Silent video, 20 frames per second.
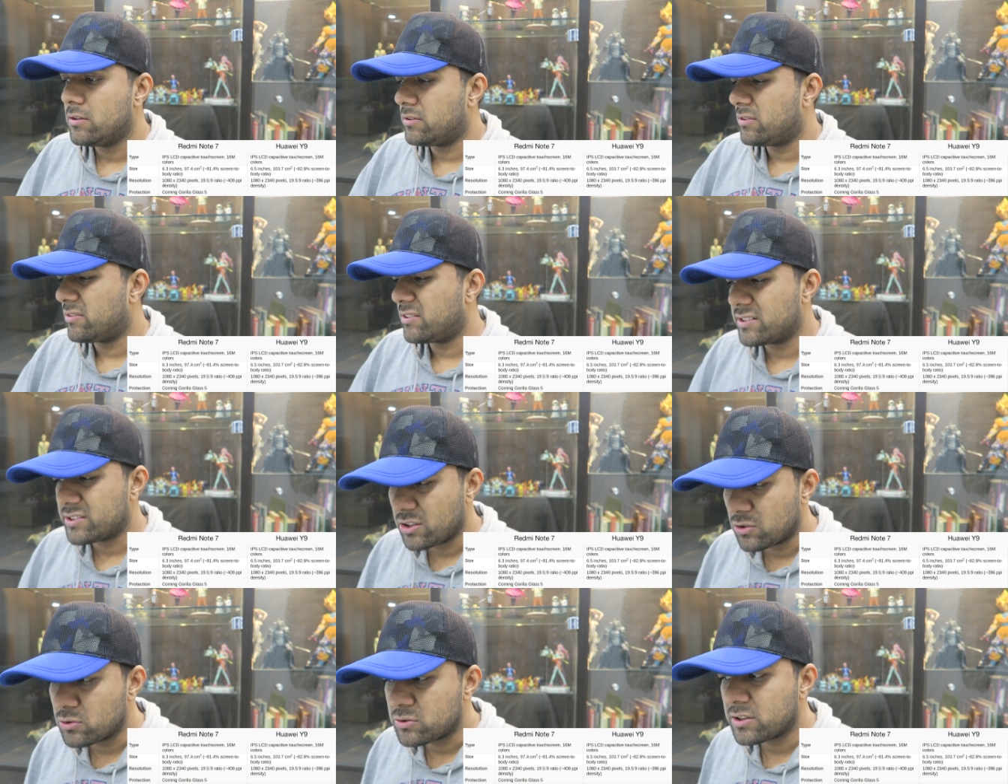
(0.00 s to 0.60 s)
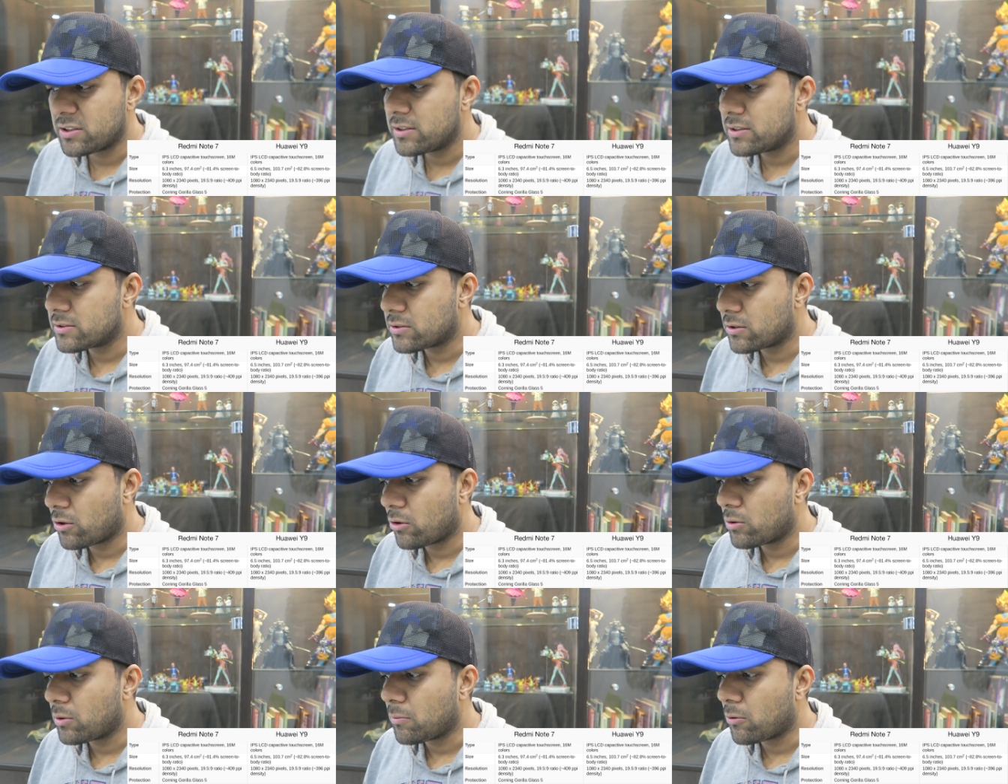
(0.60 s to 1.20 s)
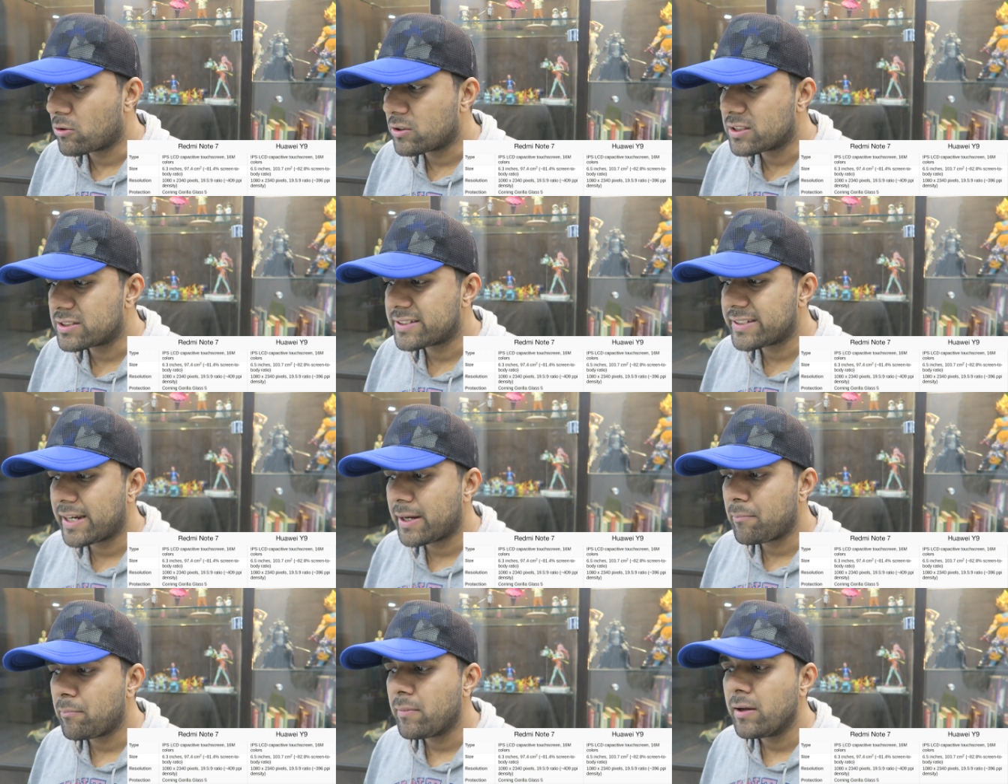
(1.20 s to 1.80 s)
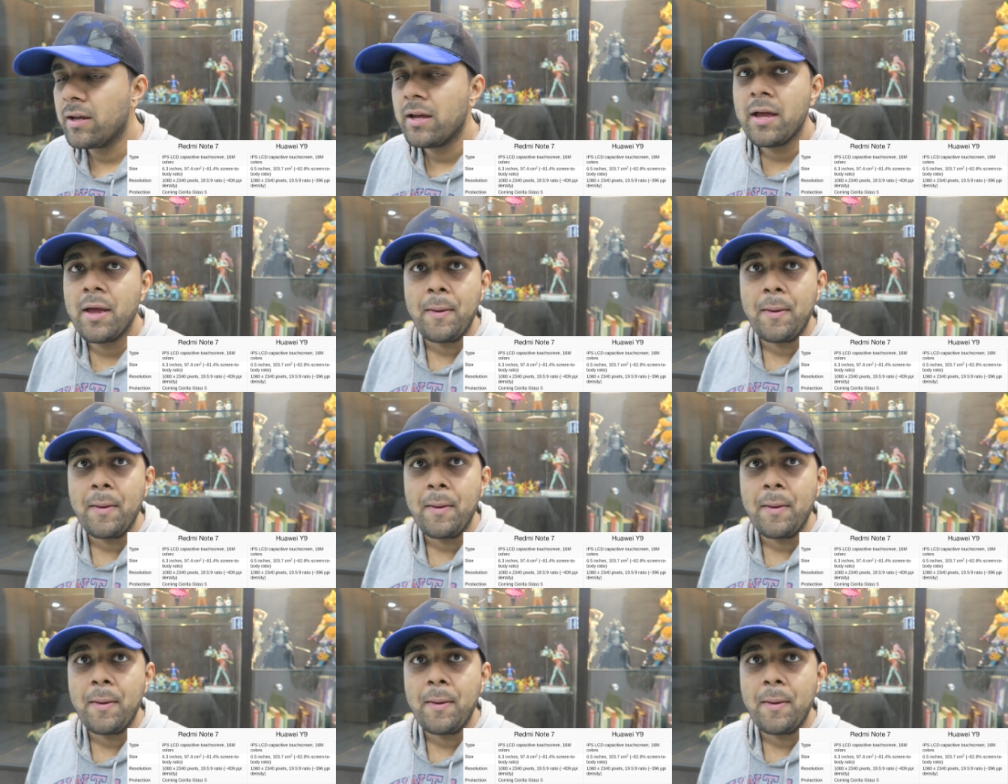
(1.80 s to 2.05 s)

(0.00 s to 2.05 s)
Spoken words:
The resolution is around about the same.